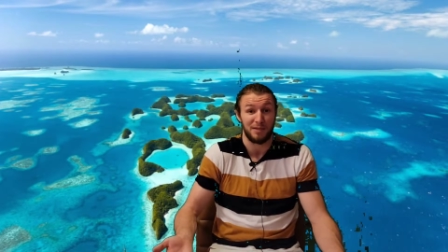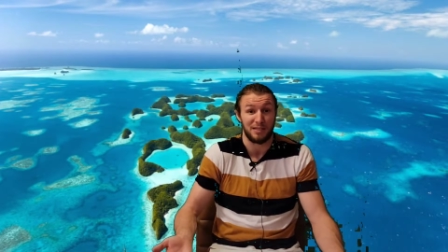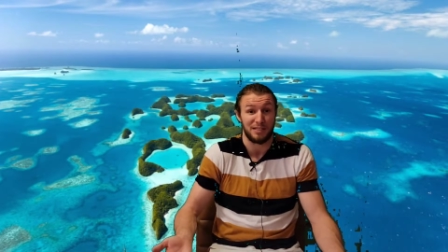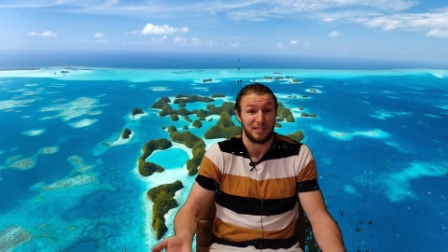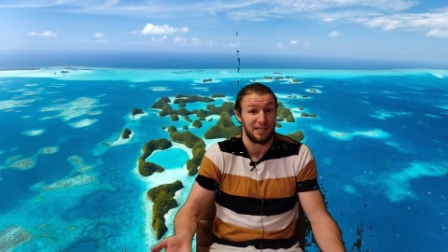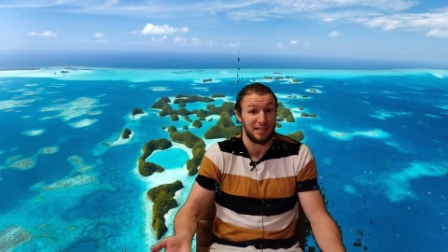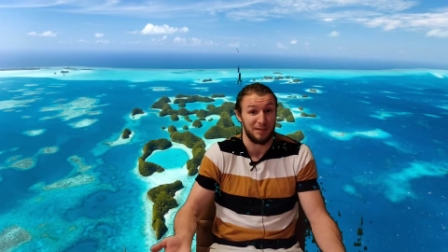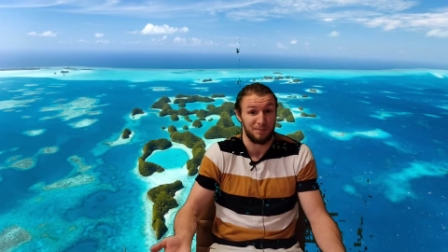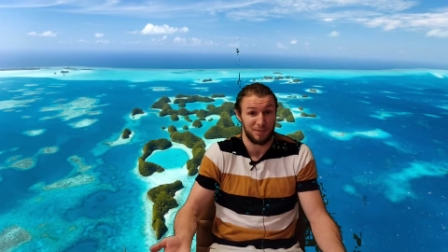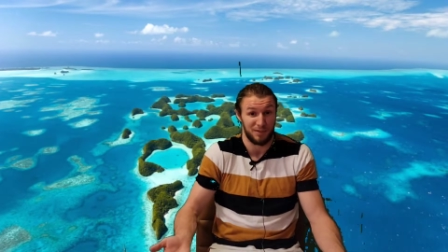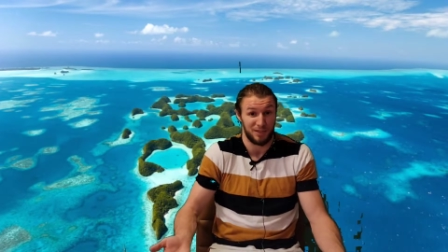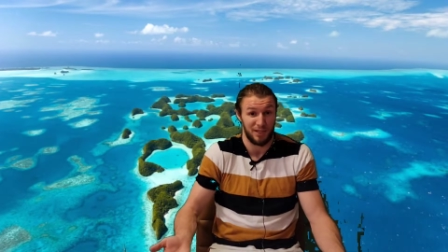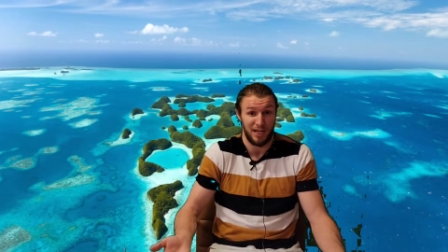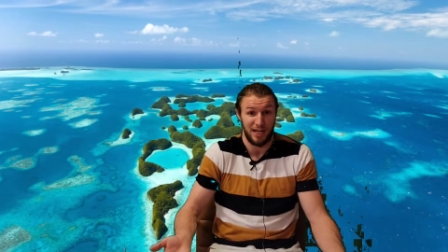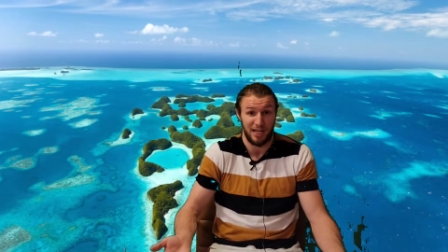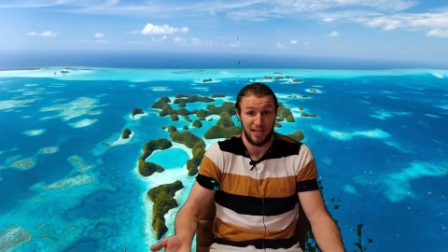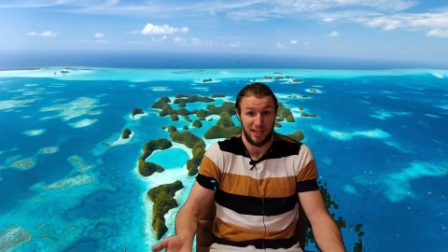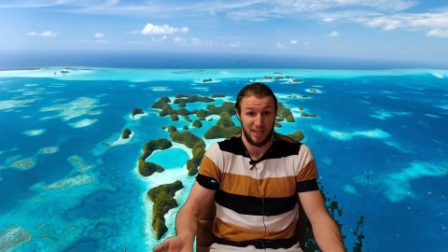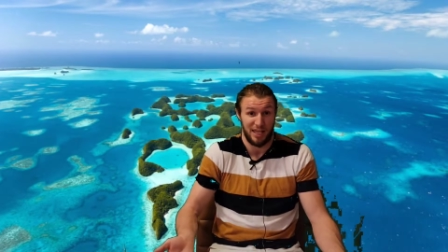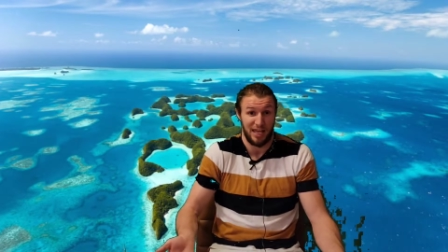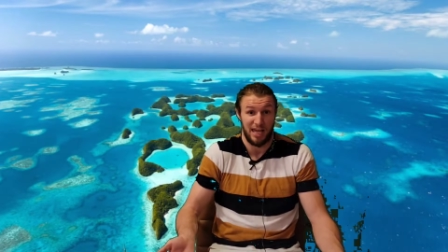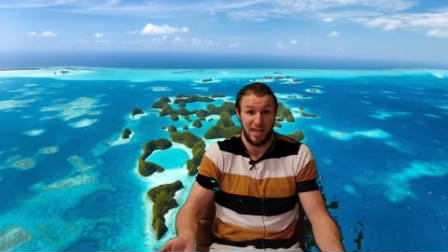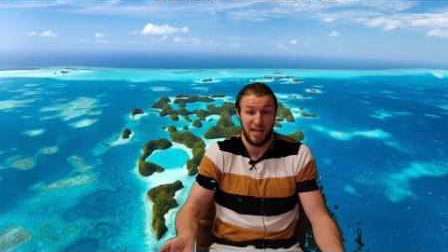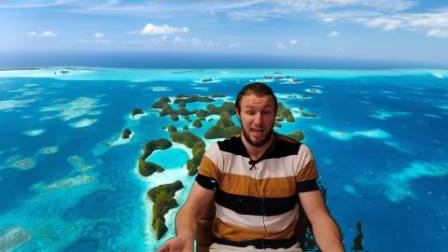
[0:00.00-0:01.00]
It seems
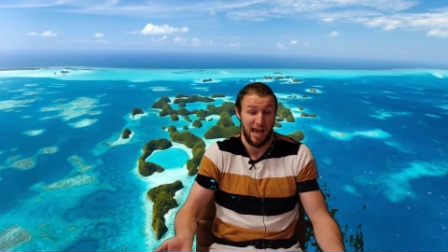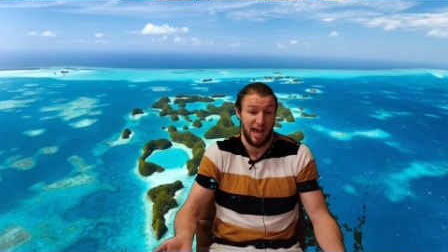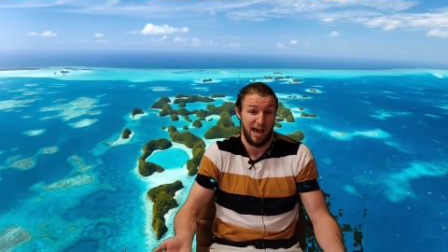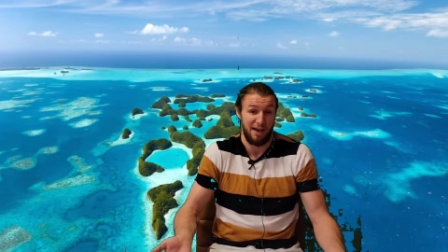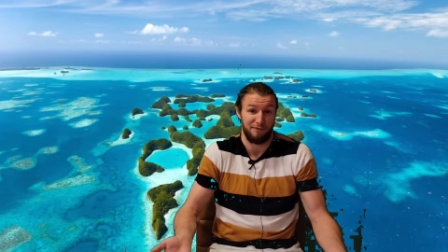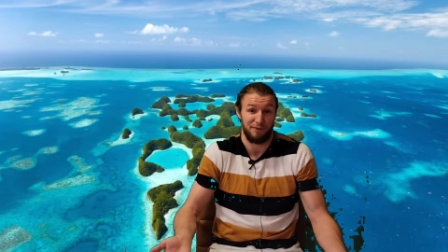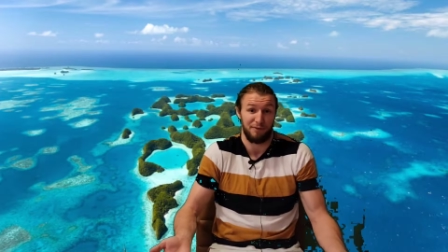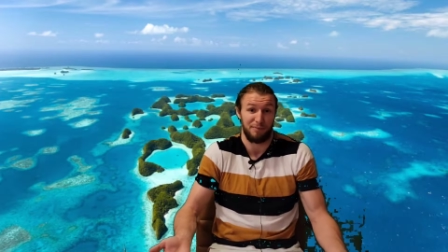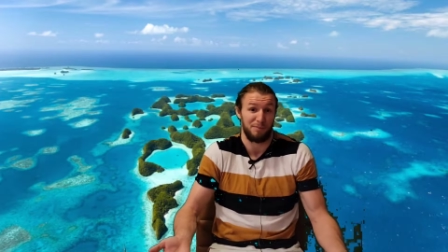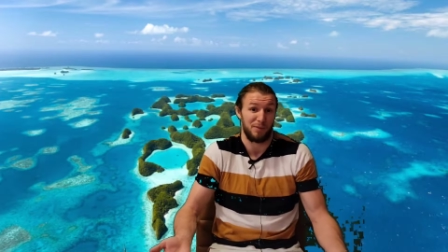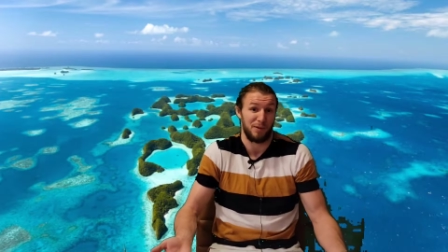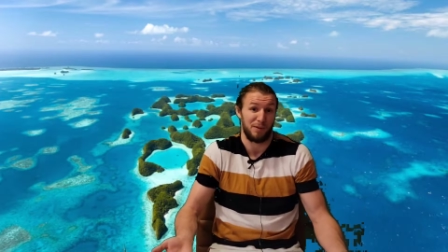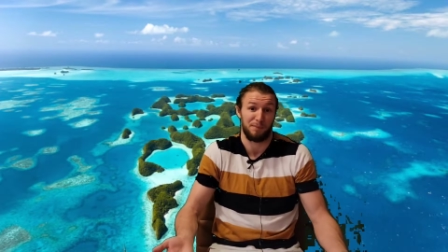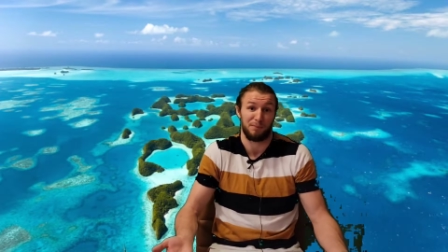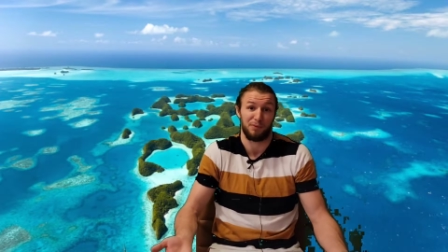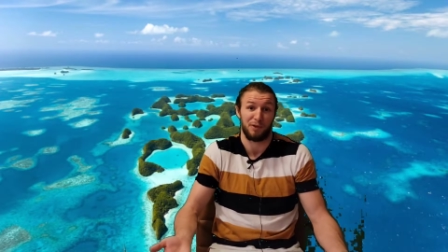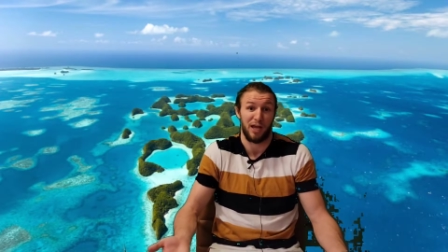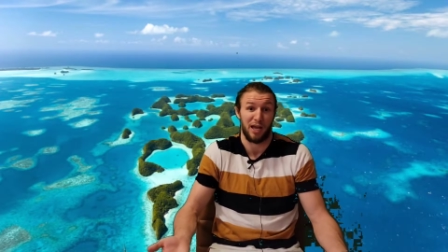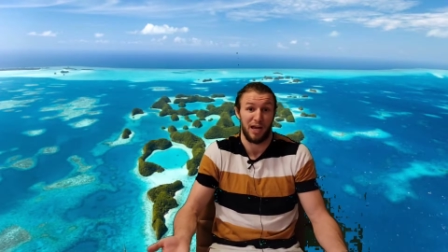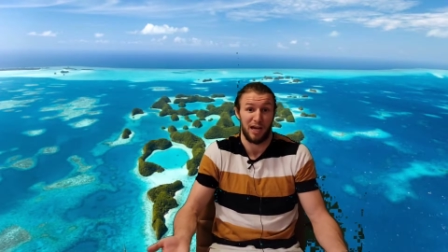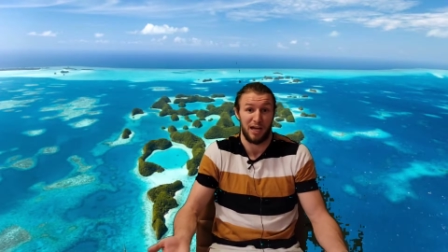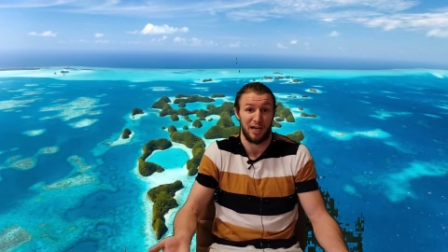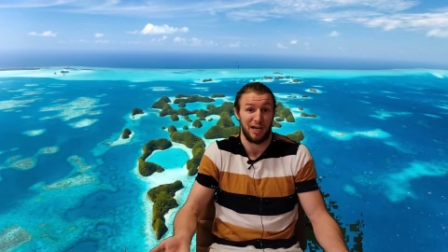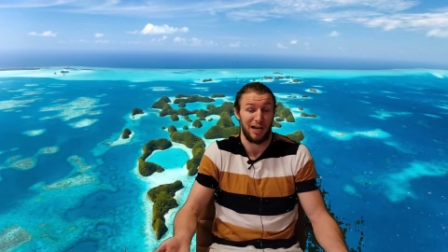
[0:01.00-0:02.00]
like they haven't been
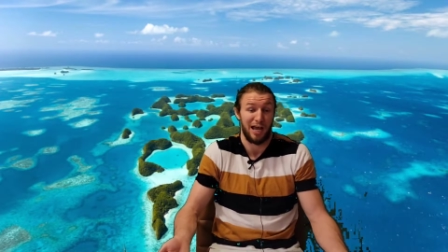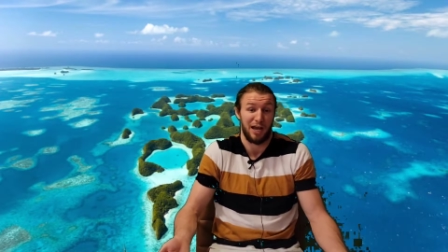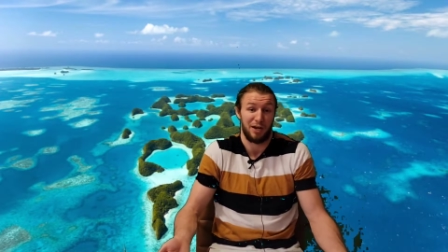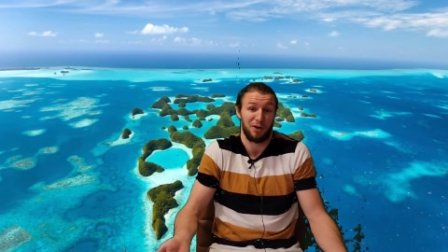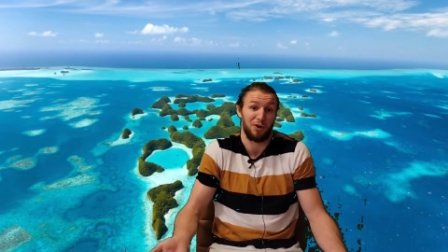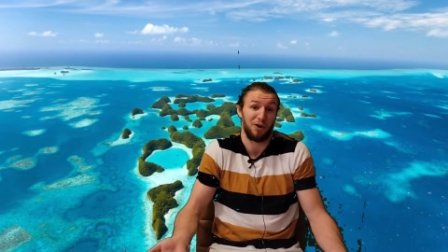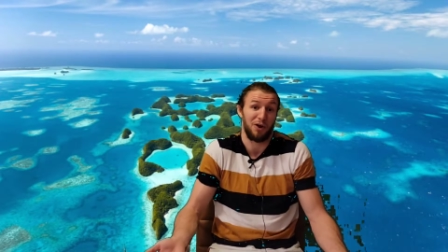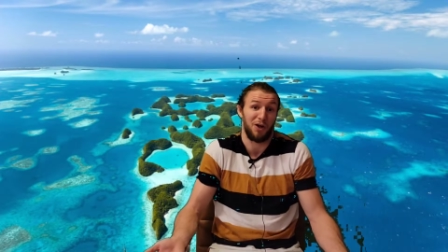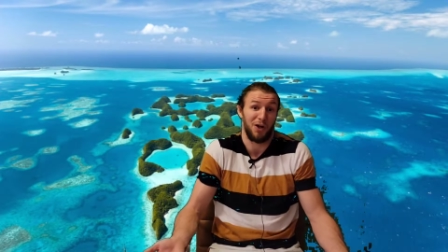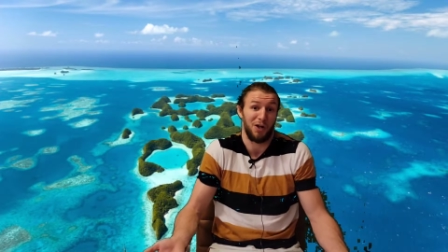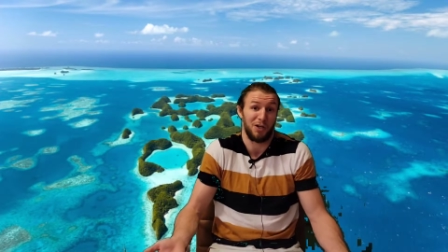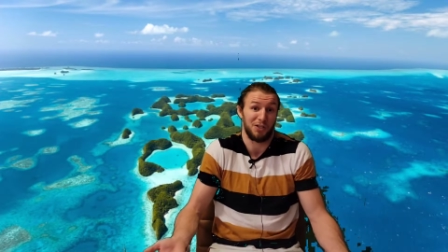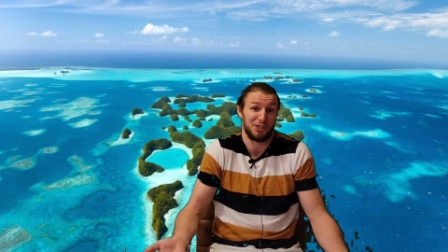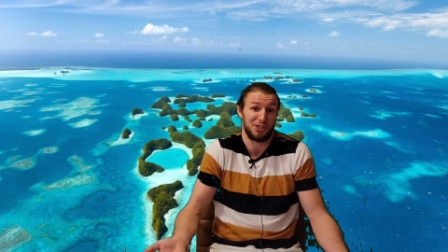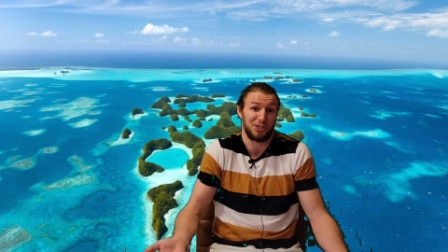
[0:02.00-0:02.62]
playing at all.